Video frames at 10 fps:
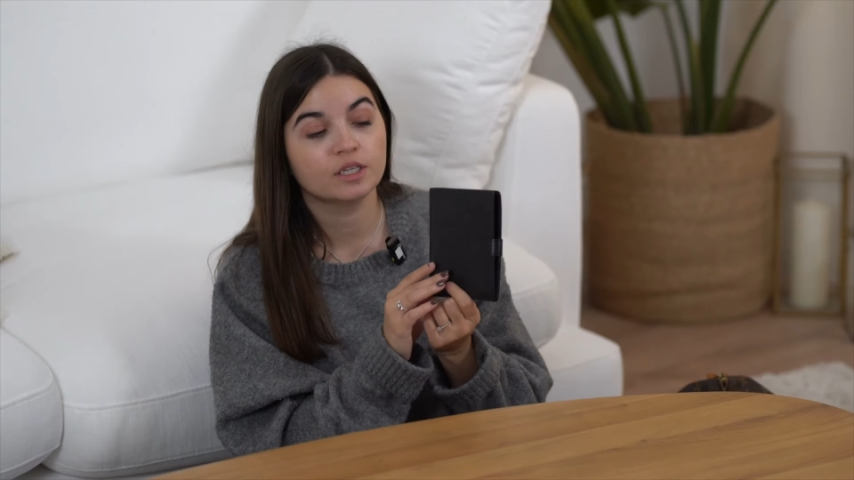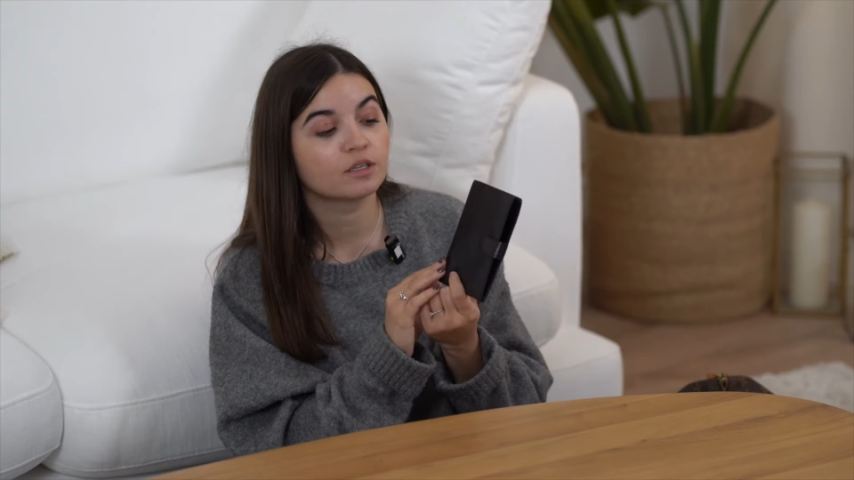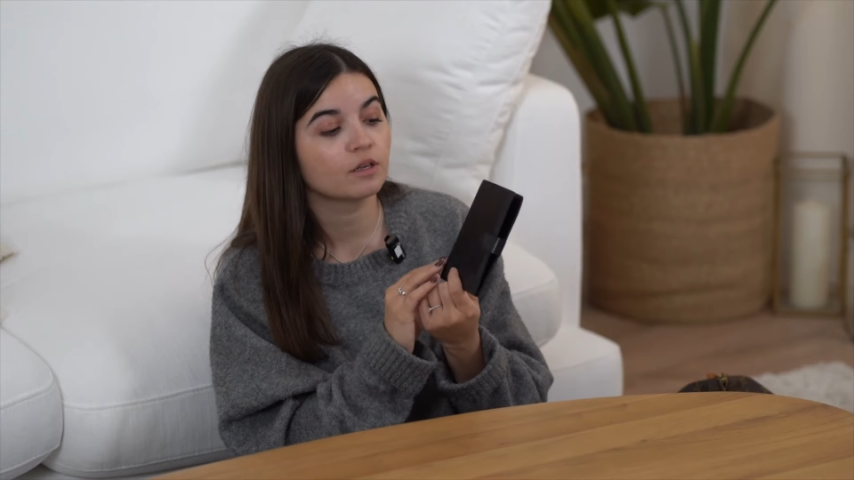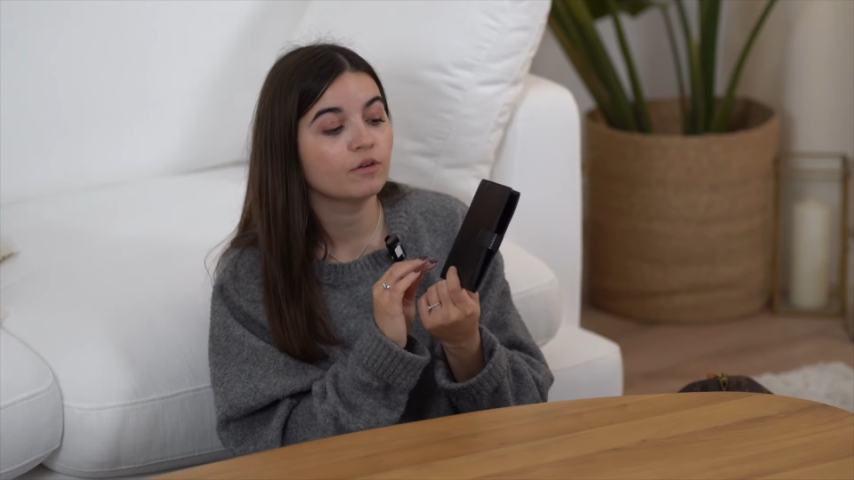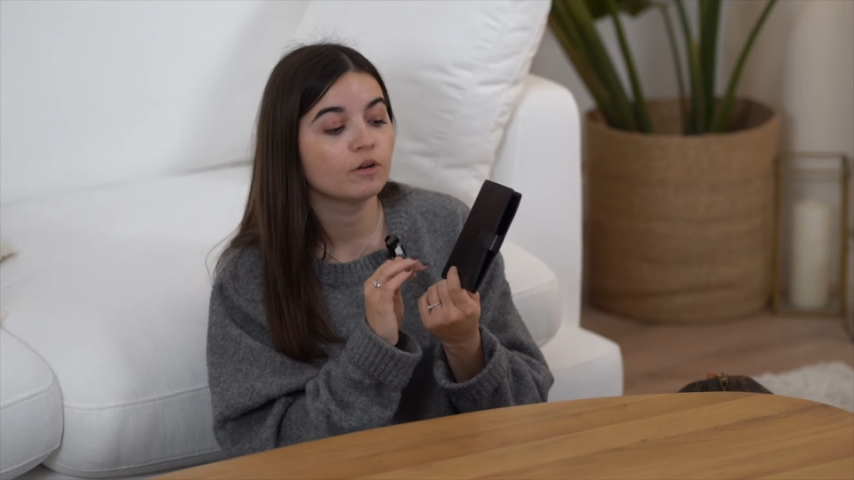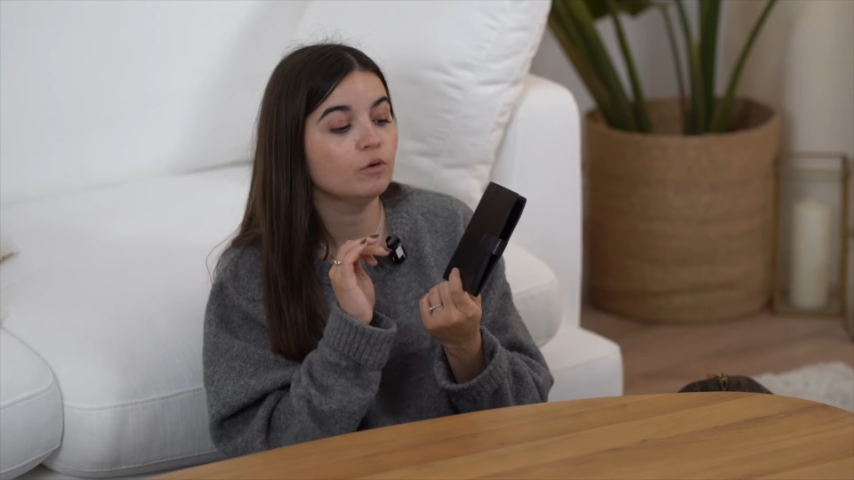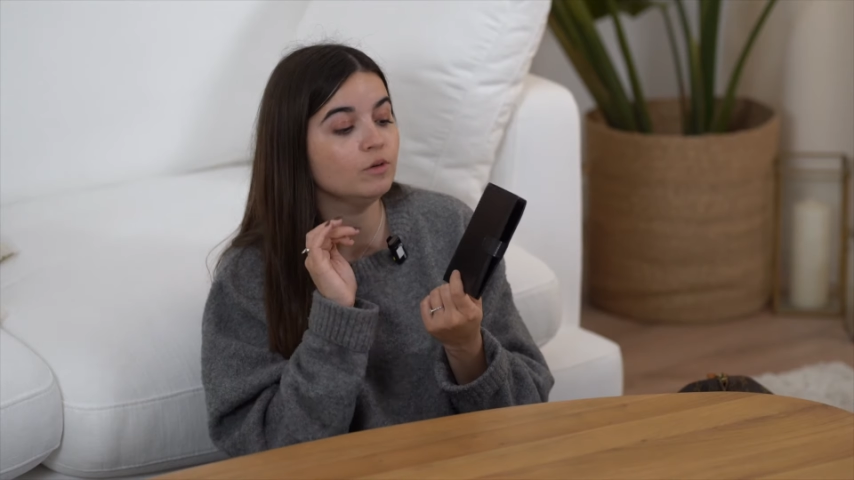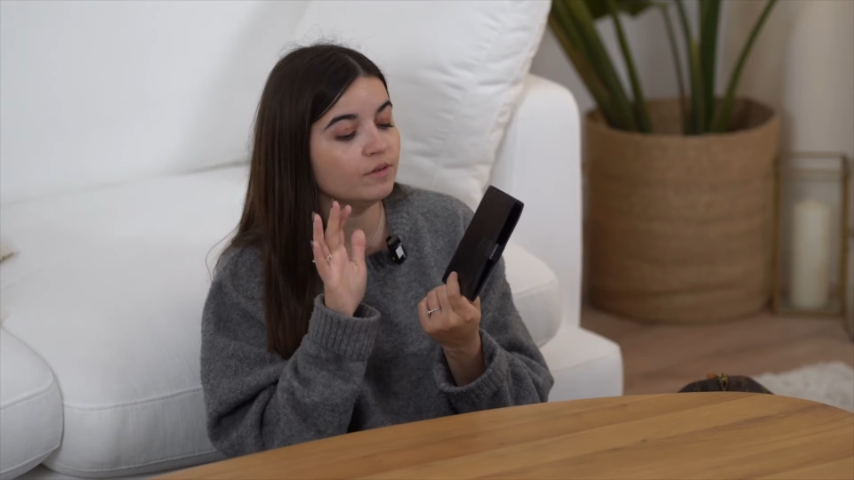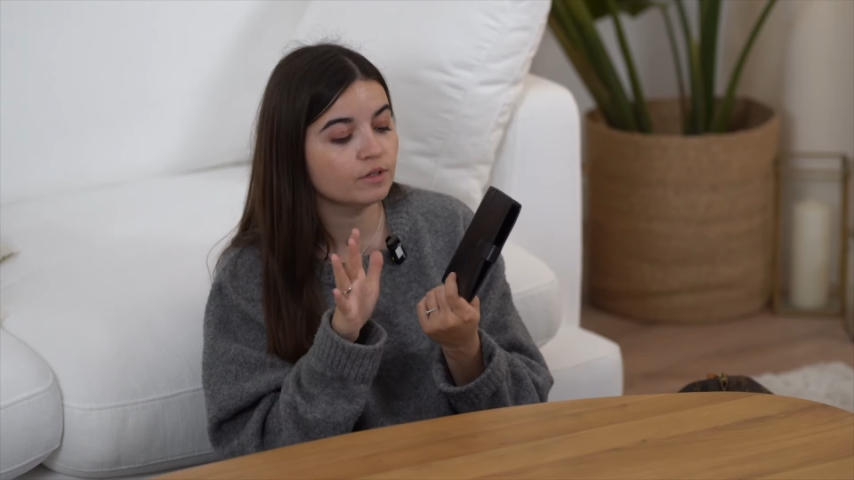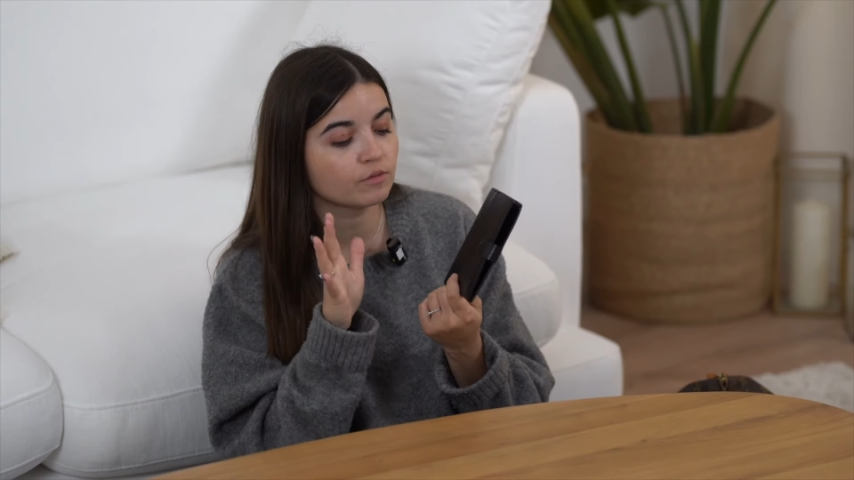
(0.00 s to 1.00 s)
It's
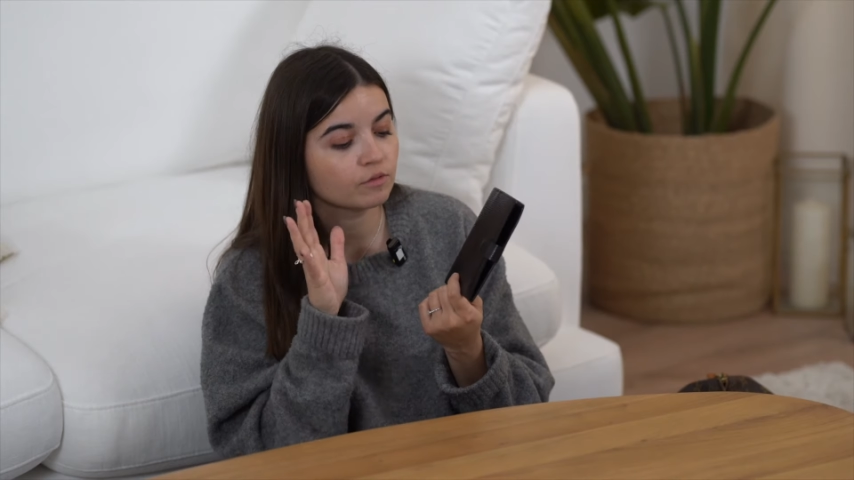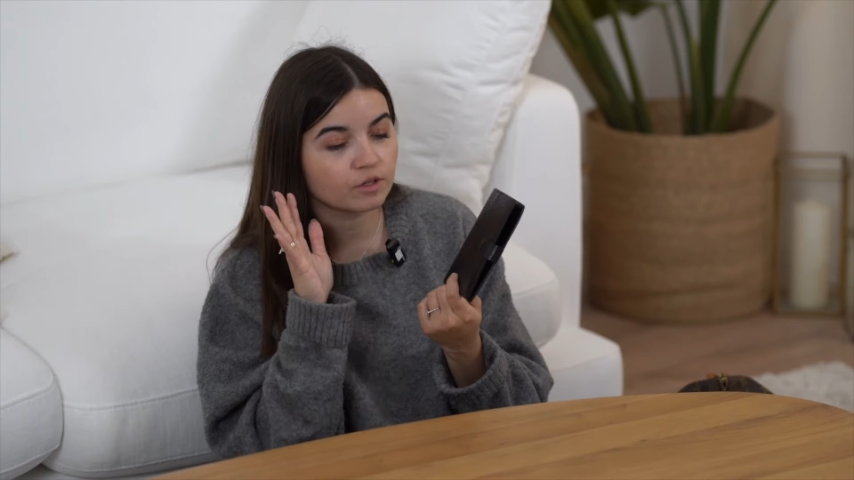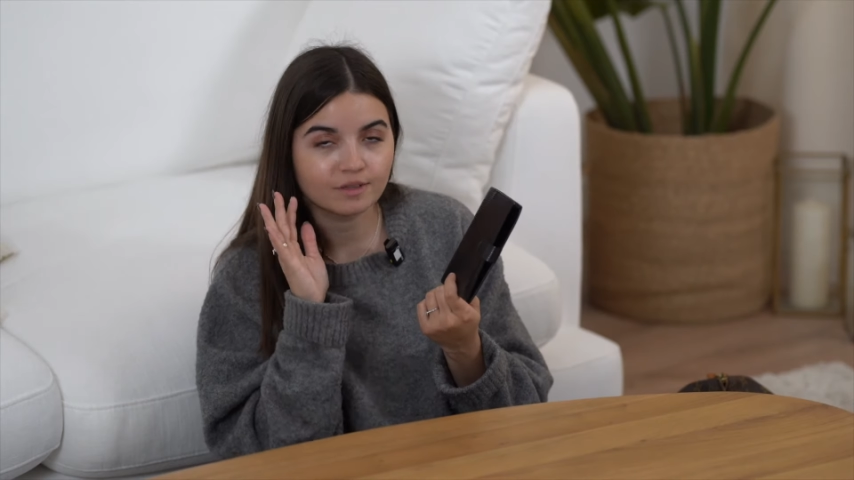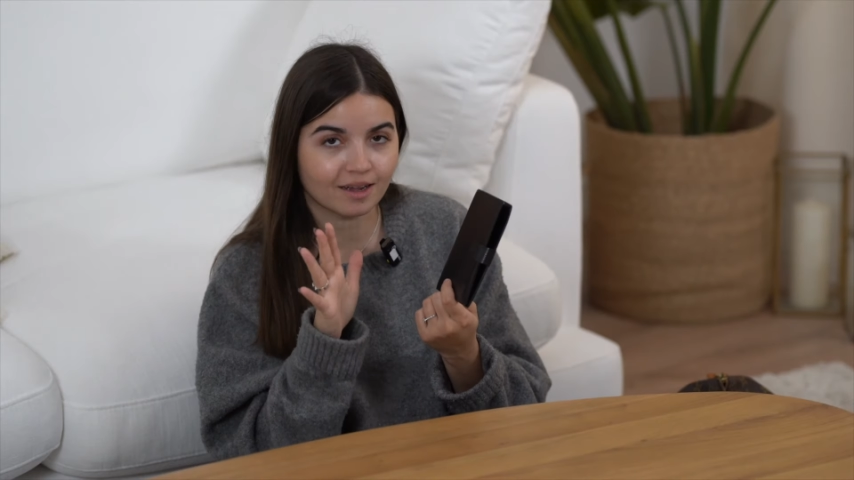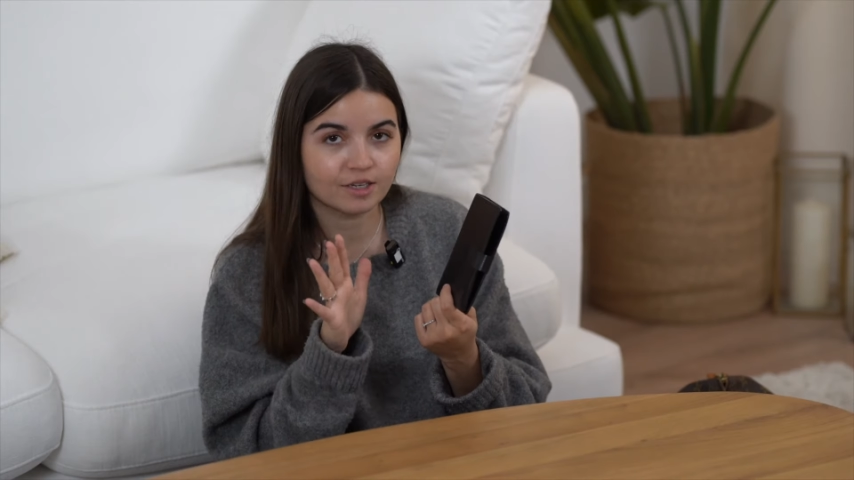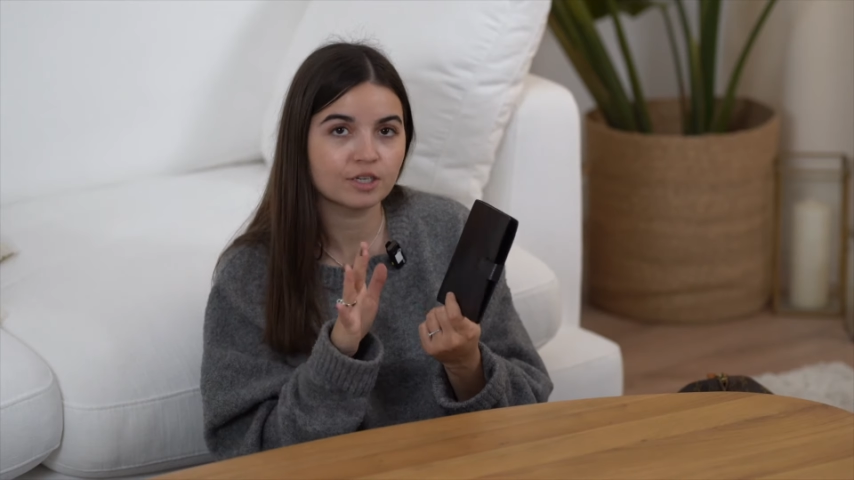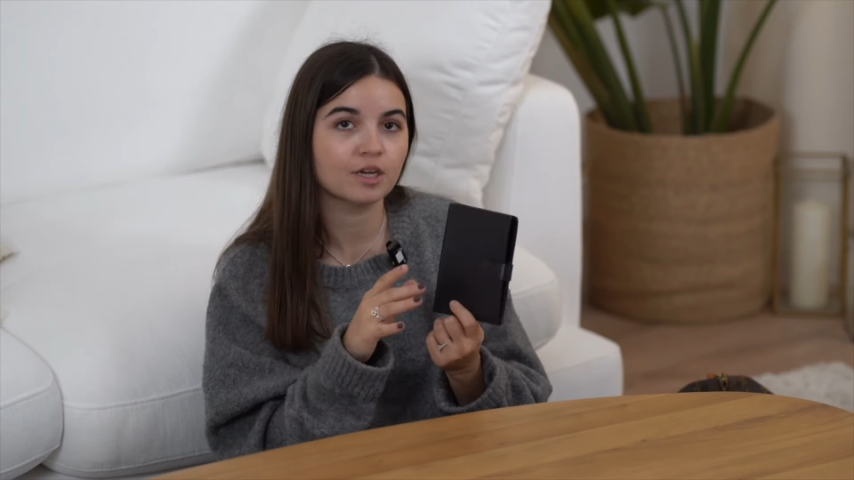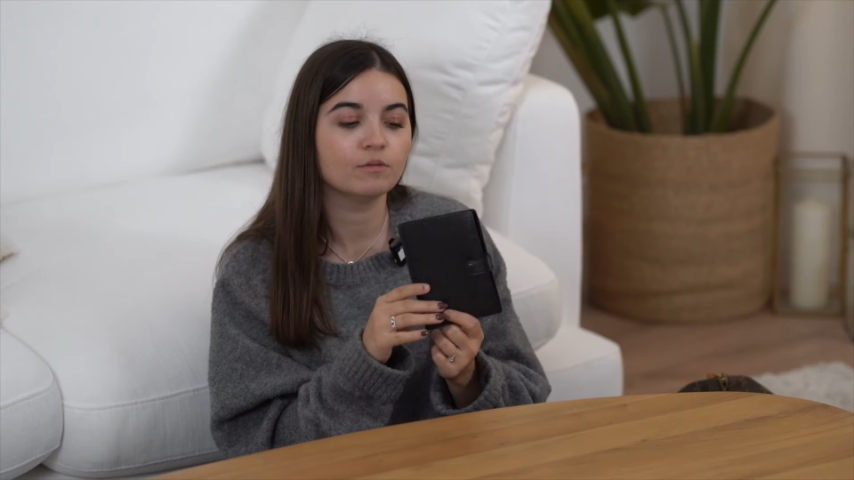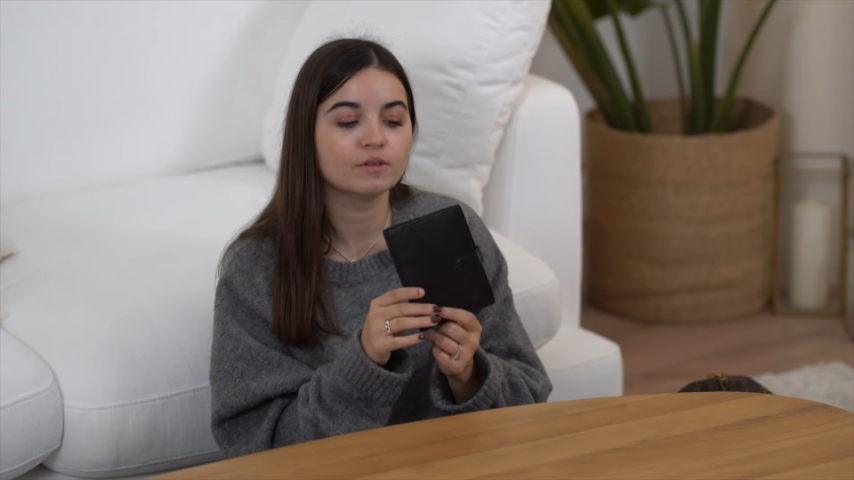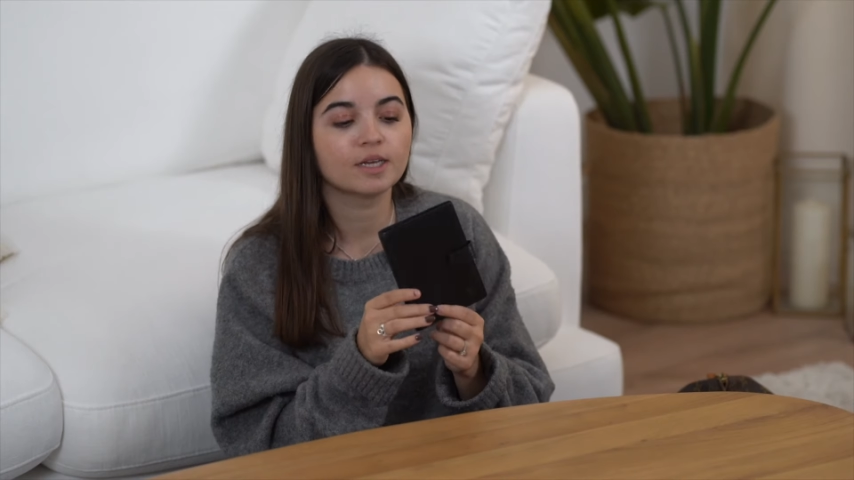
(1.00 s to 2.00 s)
Louis Vuitton touched,
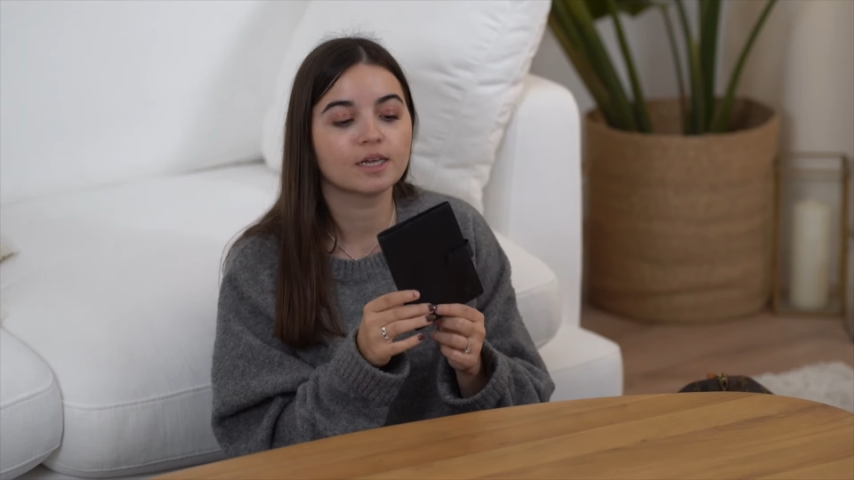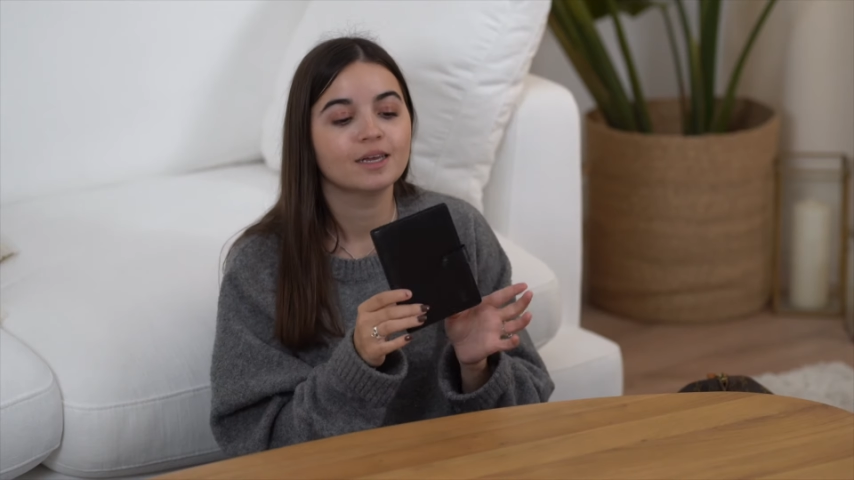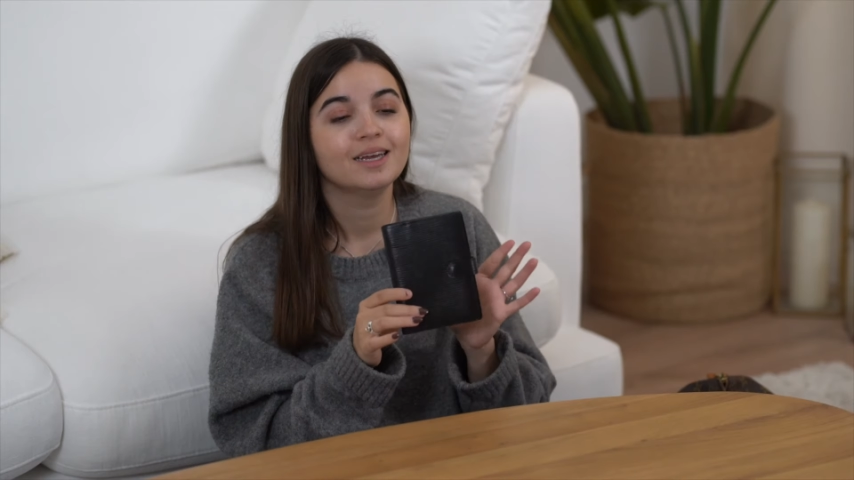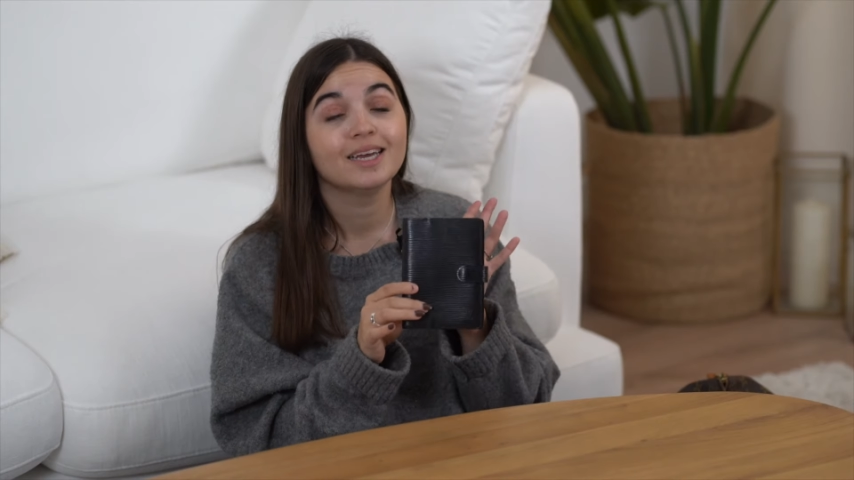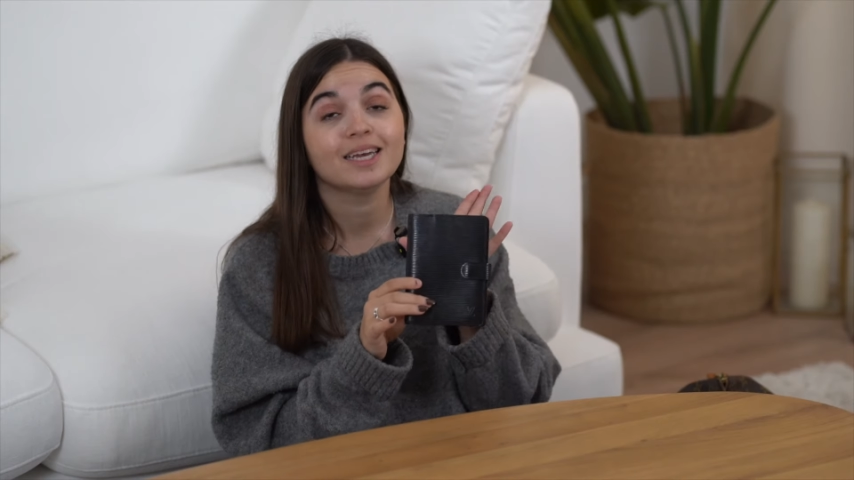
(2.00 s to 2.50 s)
I would say.